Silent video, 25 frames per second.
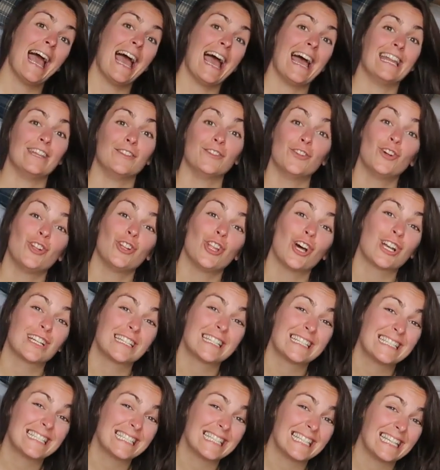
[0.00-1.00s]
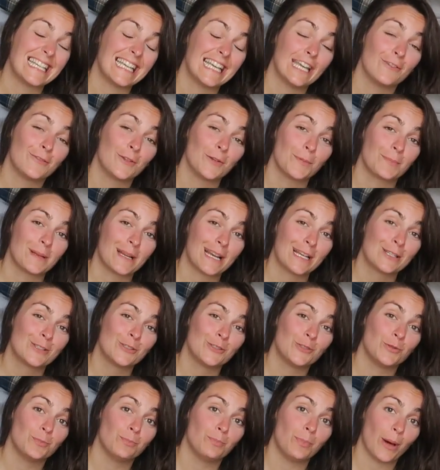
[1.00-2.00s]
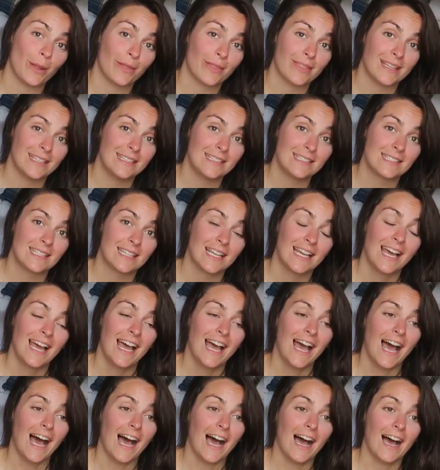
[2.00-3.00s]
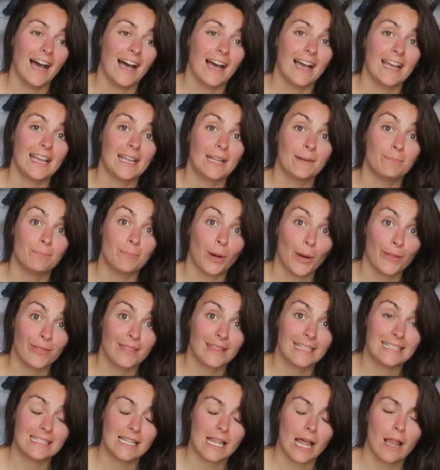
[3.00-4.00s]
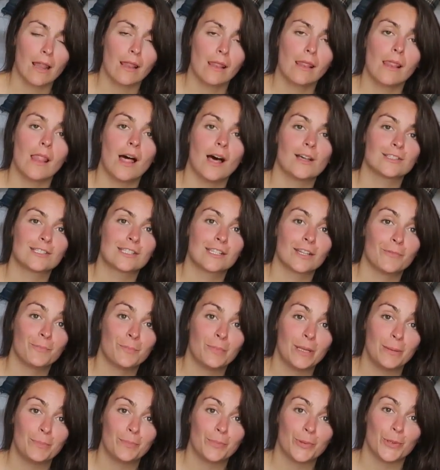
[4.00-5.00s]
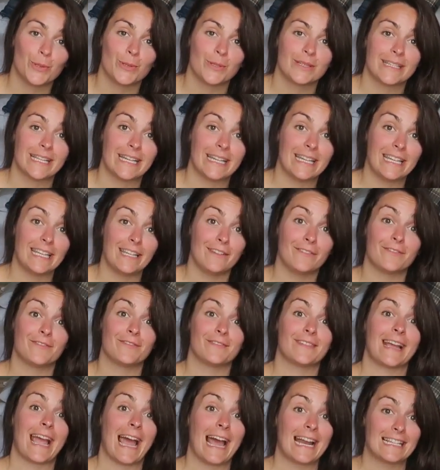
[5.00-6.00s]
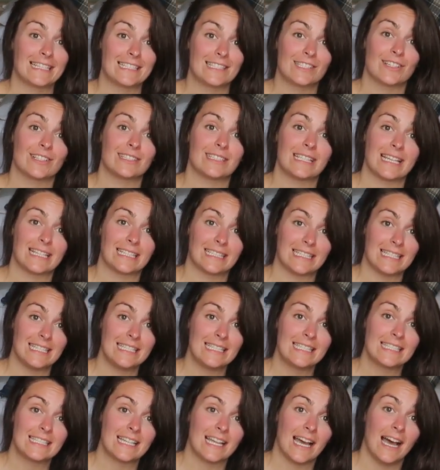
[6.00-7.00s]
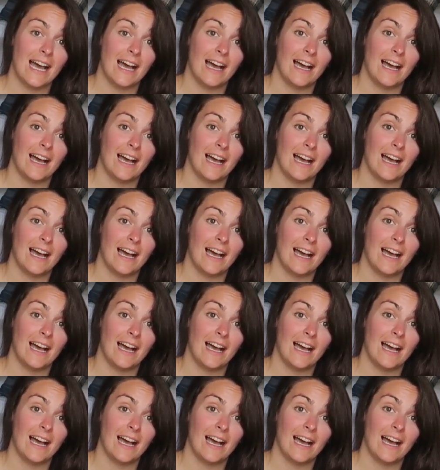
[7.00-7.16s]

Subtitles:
And in all honesty, if you're planning to do bothies, in bothies, lots of people, they leave canisters like this